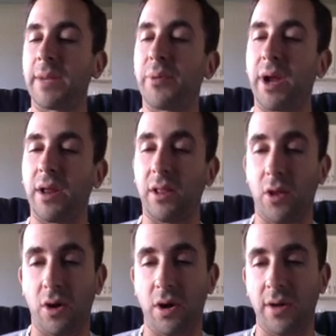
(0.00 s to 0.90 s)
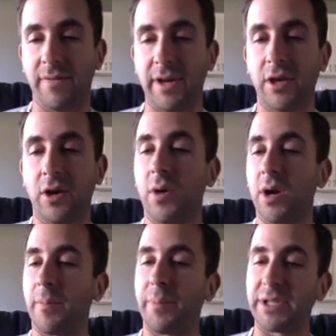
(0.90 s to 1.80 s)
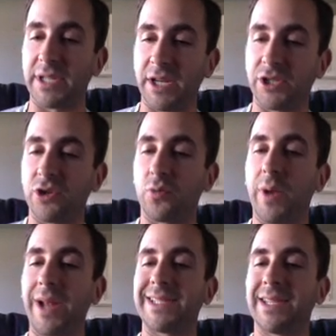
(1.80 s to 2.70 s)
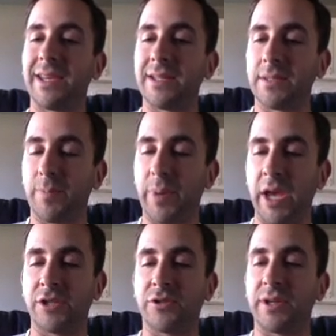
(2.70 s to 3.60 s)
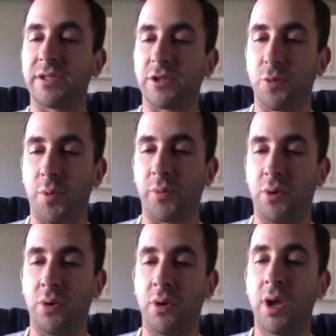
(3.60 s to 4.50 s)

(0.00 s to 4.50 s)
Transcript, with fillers: I put out a long video on a potential Redskins Patriots Super Bowl